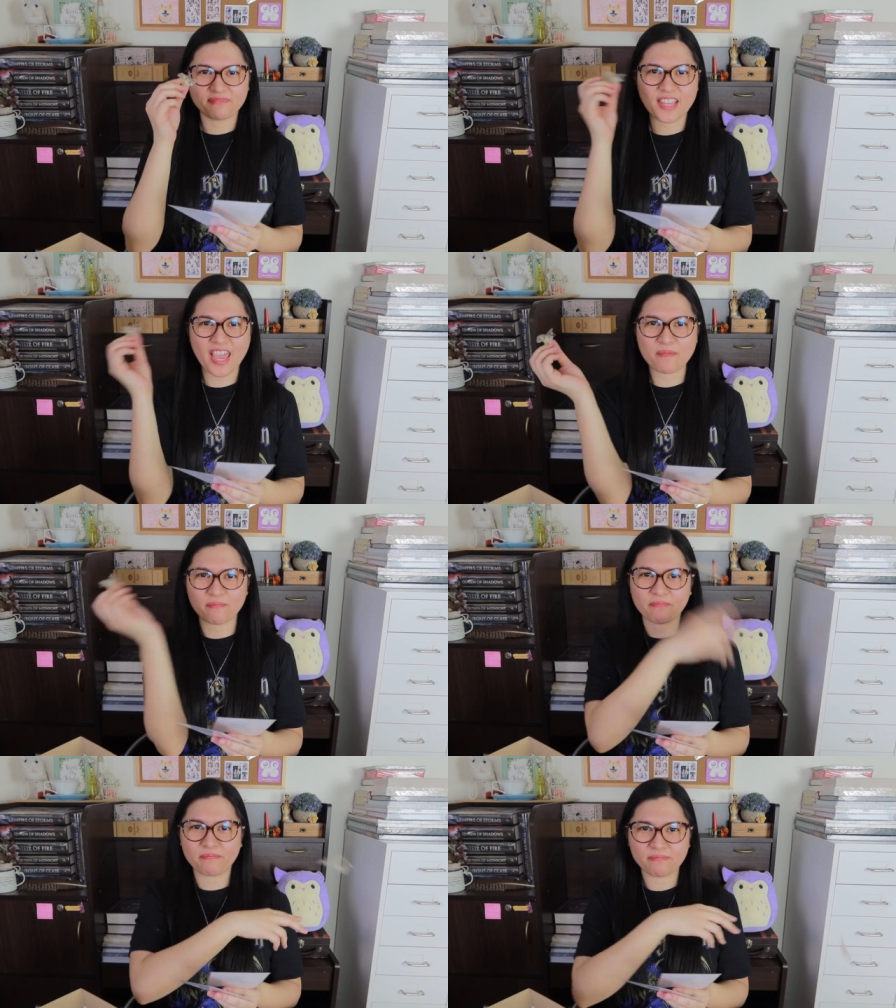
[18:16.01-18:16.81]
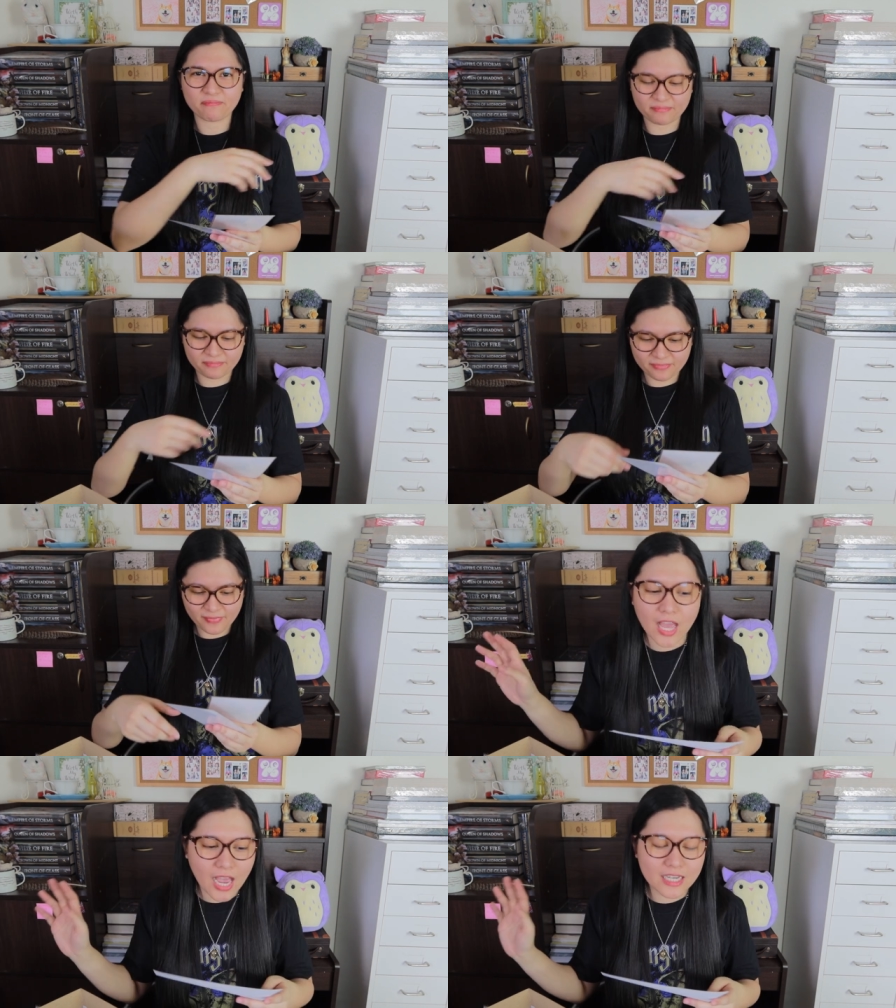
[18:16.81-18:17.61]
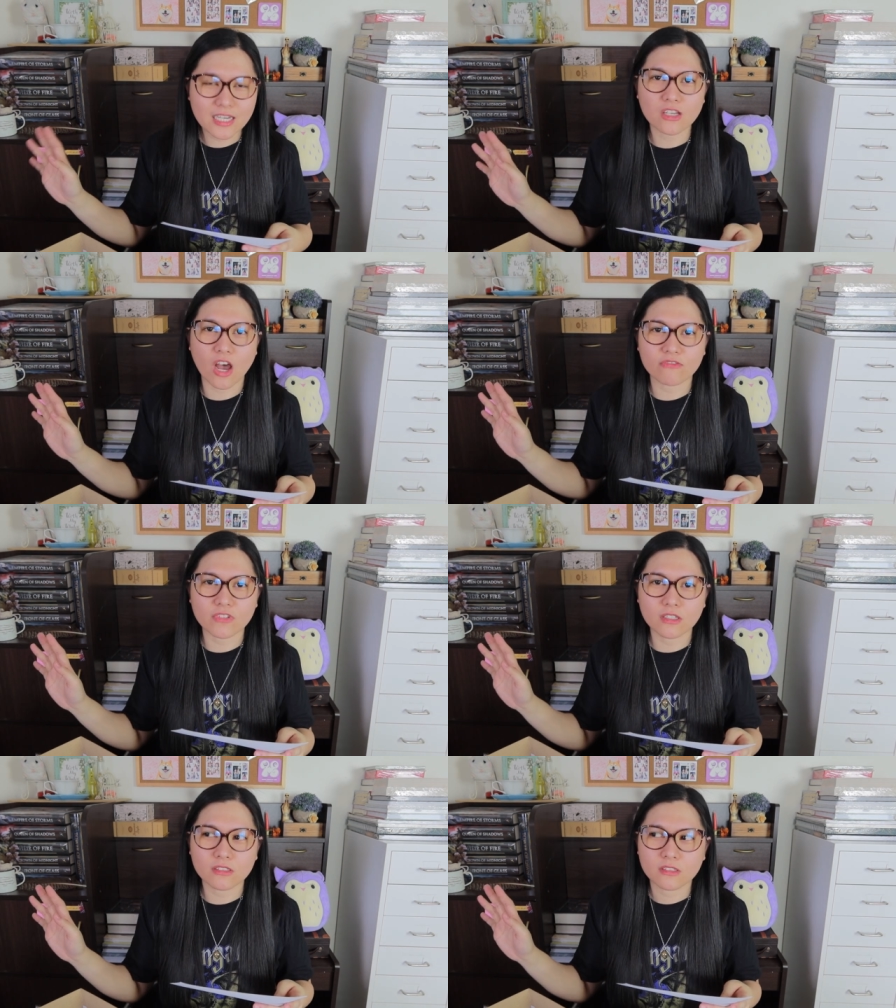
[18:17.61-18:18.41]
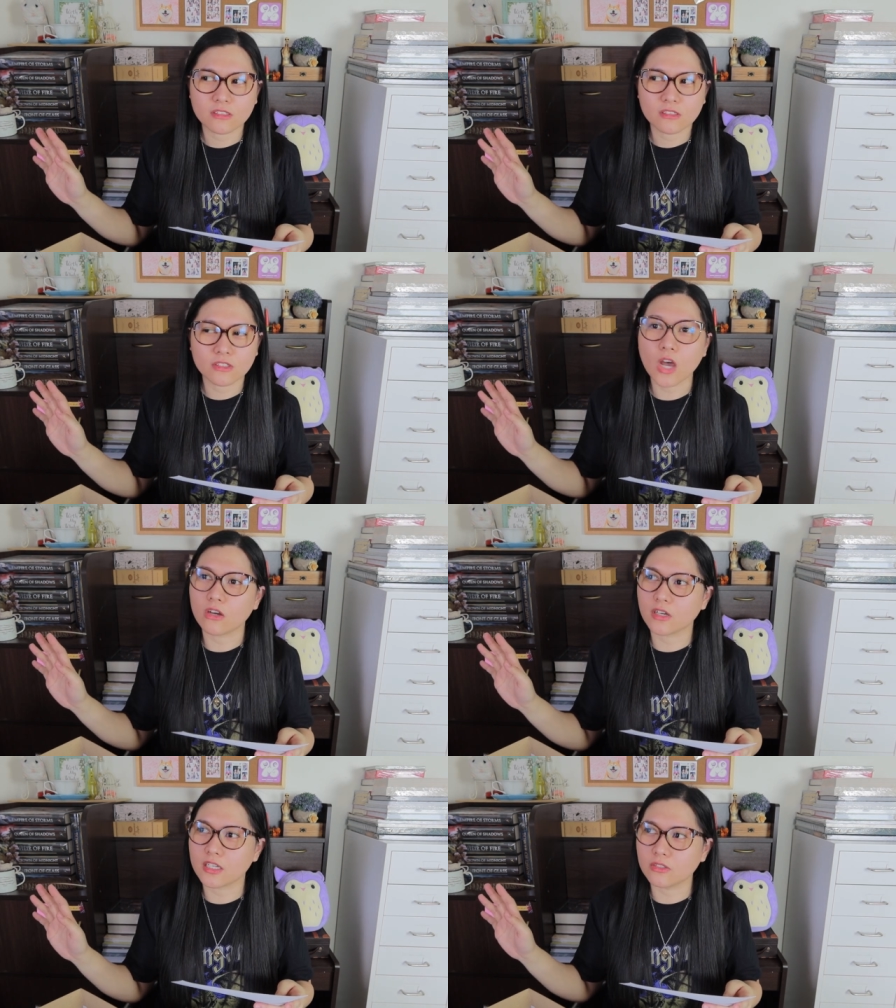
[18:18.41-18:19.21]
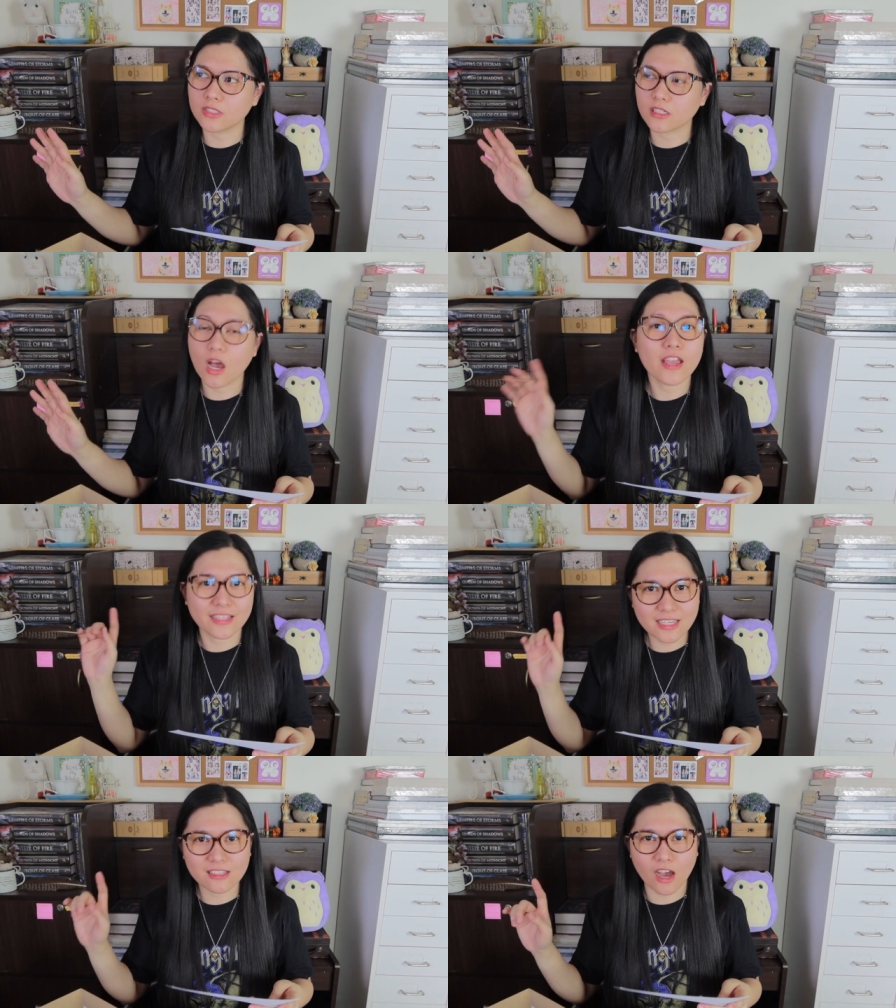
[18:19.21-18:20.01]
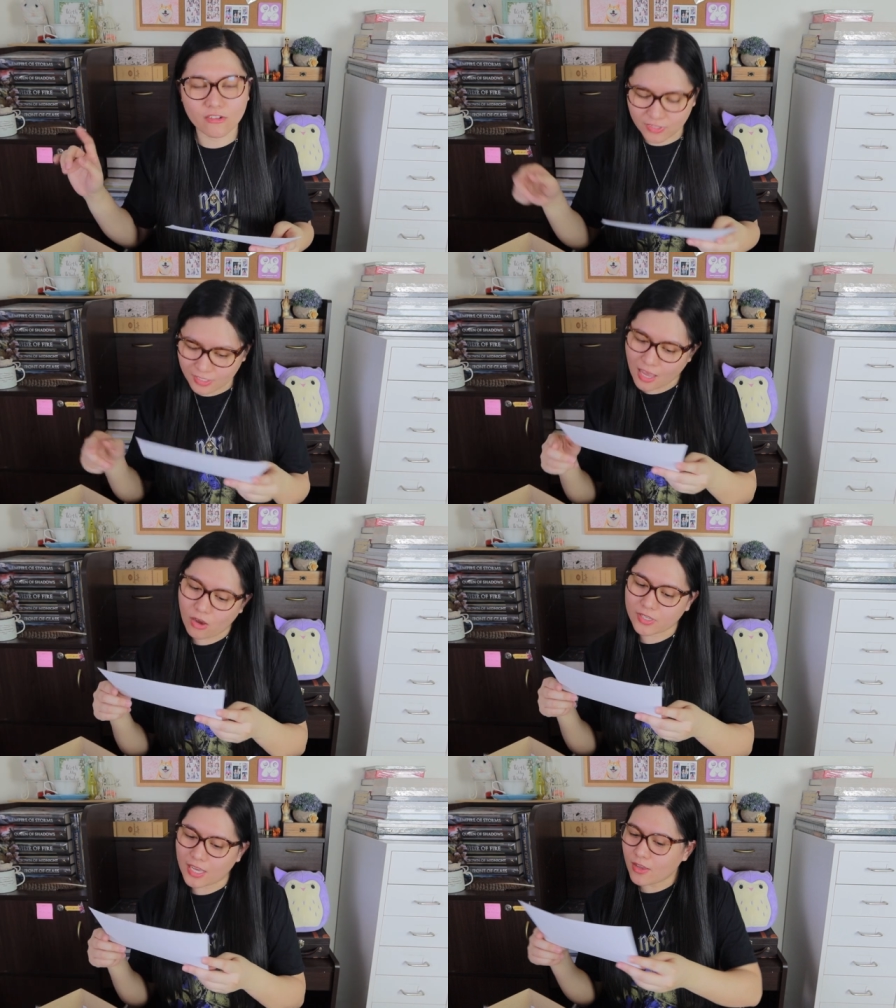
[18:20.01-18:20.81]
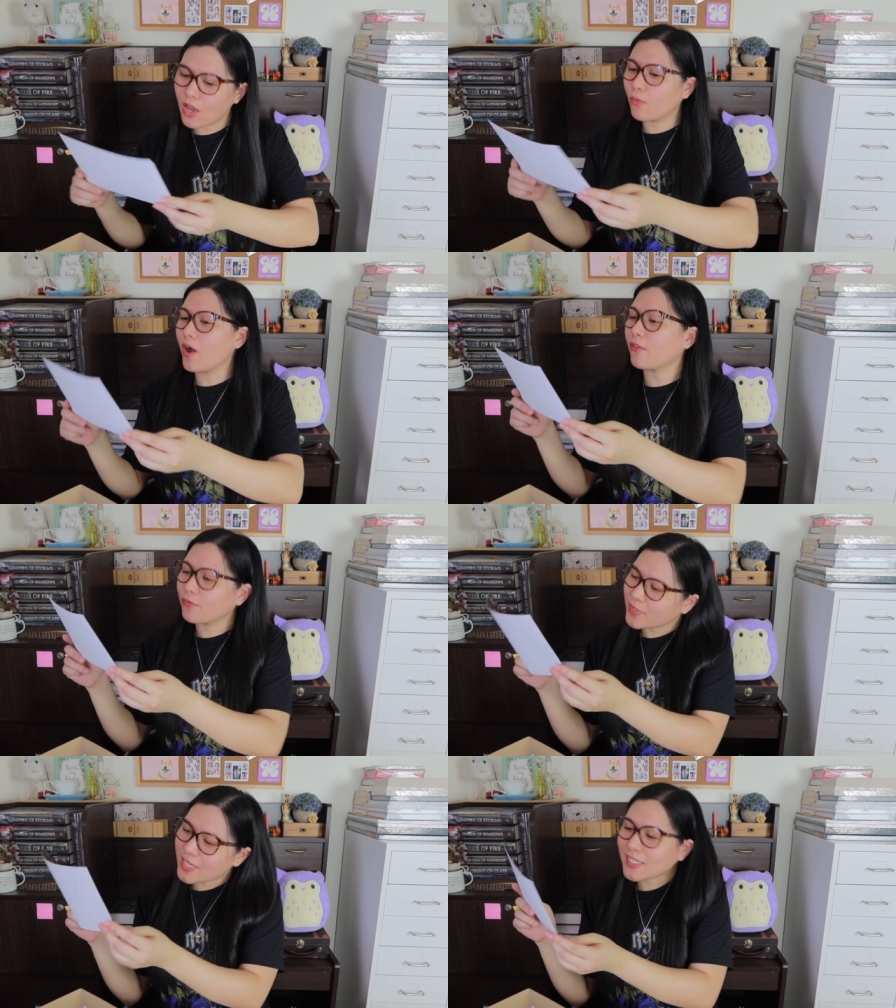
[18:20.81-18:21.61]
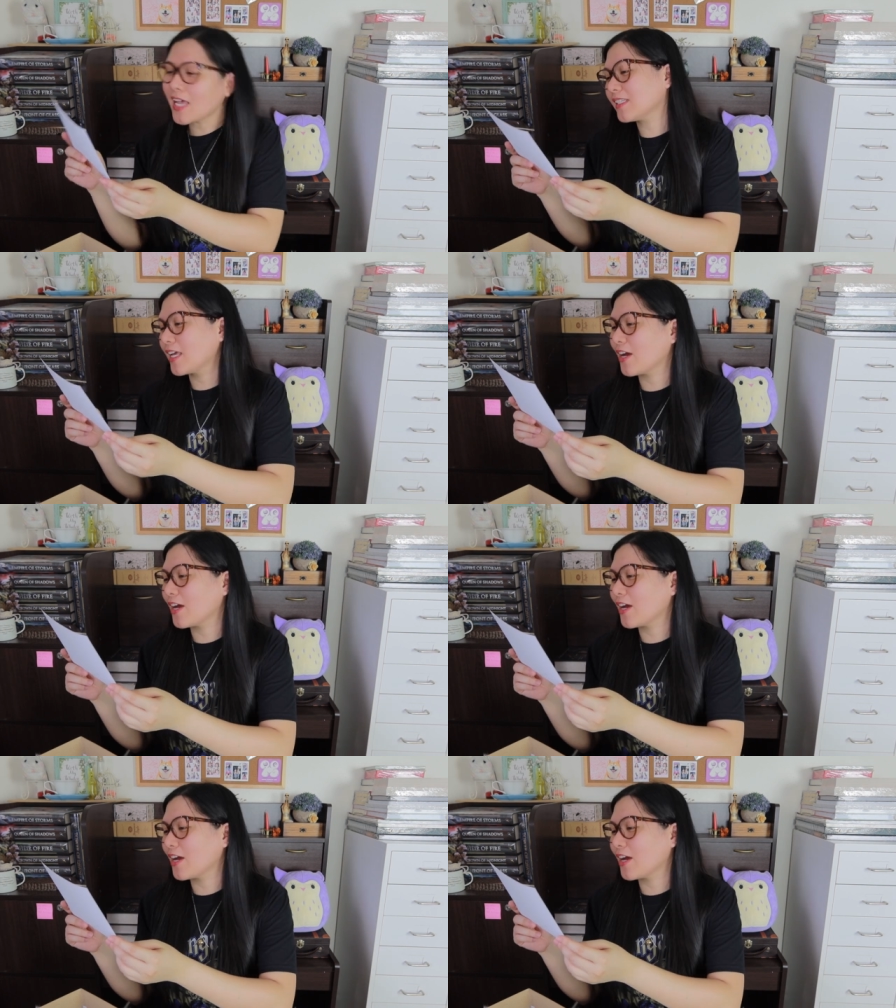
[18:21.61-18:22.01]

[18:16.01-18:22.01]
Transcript: Tape. I need coffee. No, I don't need, I need coffee. Yeah, okay. Well, it says